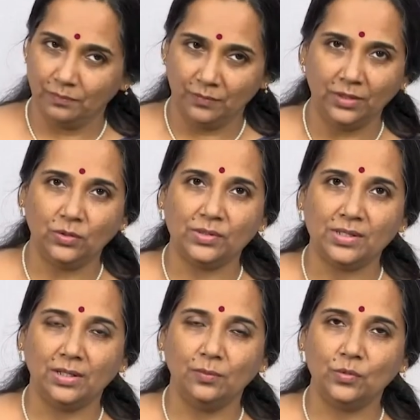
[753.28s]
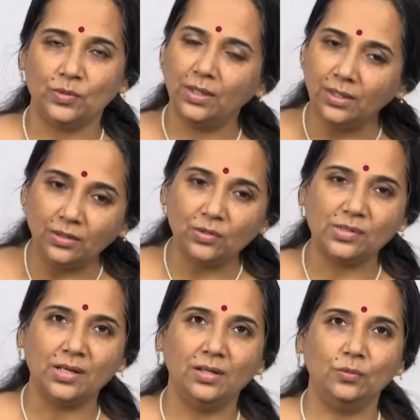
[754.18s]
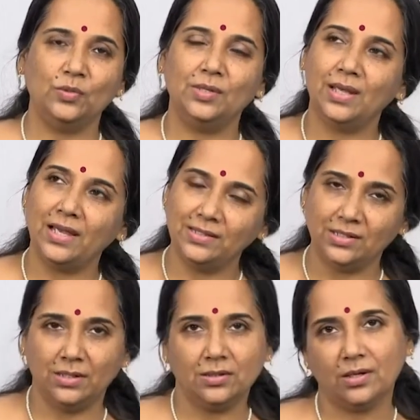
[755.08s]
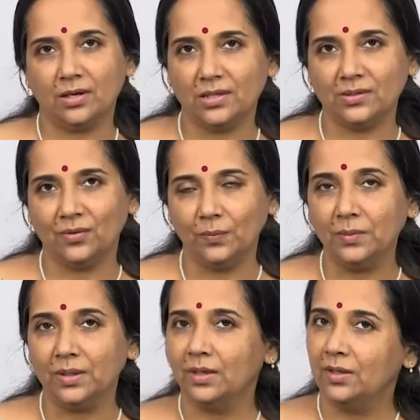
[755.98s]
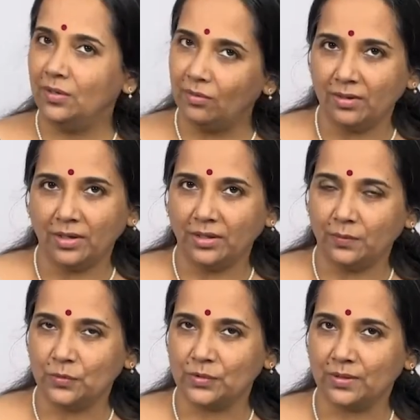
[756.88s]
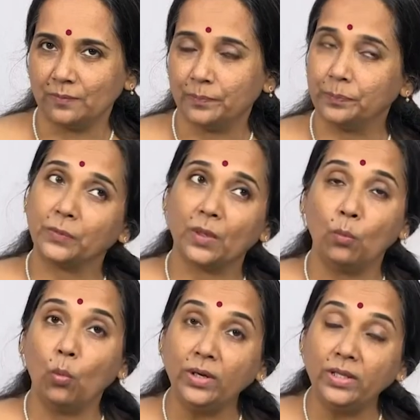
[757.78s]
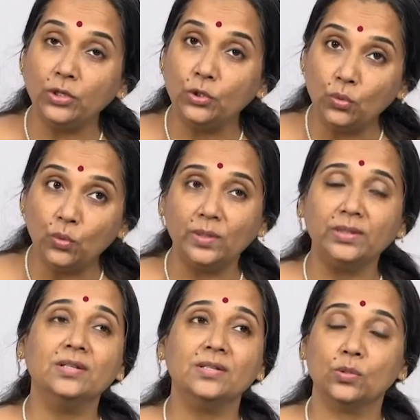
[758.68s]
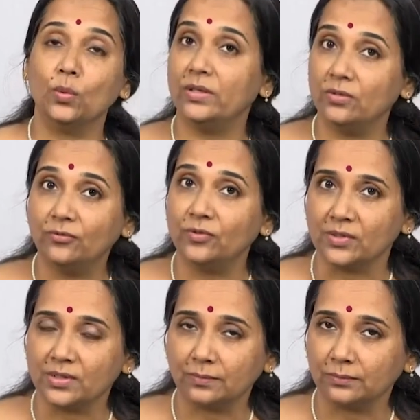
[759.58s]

Hindustani music, and Hindustani music has taken ragas from Carnatic music. What they do with it is quite different.